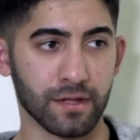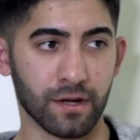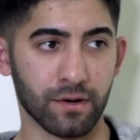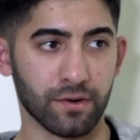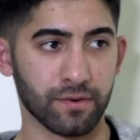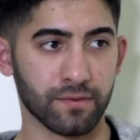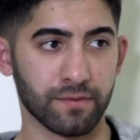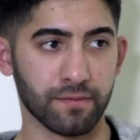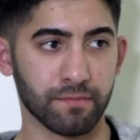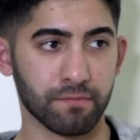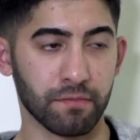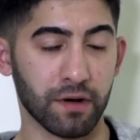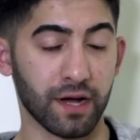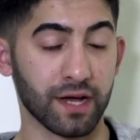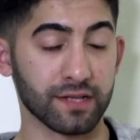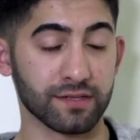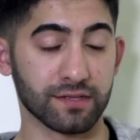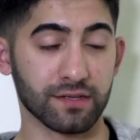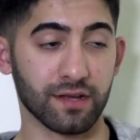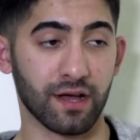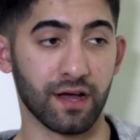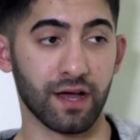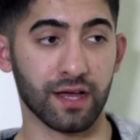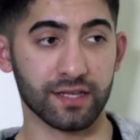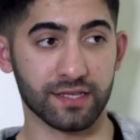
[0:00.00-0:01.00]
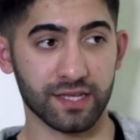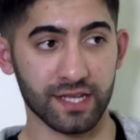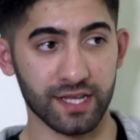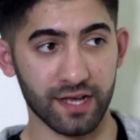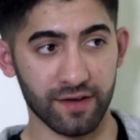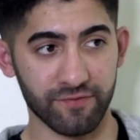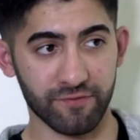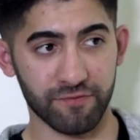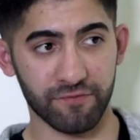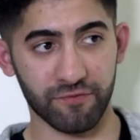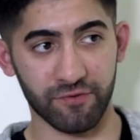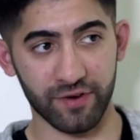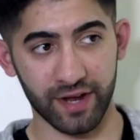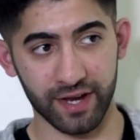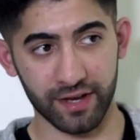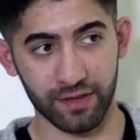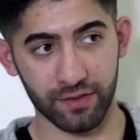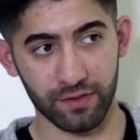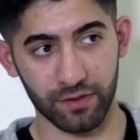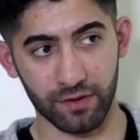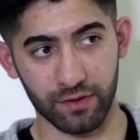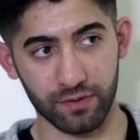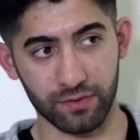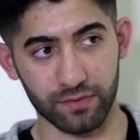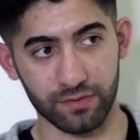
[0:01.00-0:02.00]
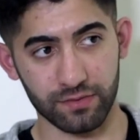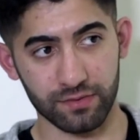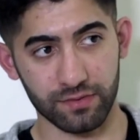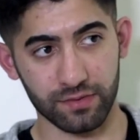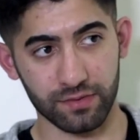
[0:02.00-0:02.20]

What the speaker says: No, but I did have a friend though,